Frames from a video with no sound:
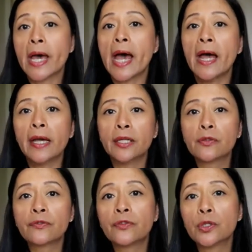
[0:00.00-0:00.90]

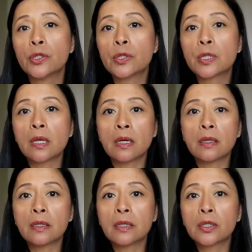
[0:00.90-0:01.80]
and foods
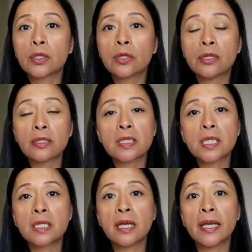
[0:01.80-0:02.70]

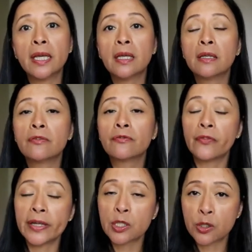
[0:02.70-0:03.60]
cooked in
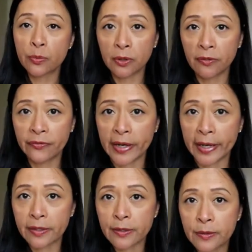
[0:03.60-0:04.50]
vegetable fats.